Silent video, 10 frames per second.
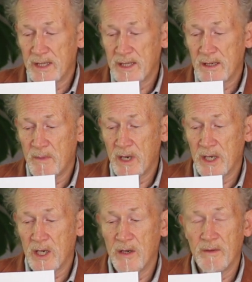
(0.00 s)
some kind of
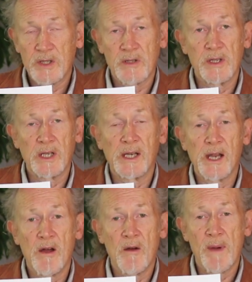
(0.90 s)
curvature in the
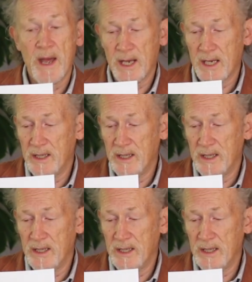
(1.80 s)
lower back,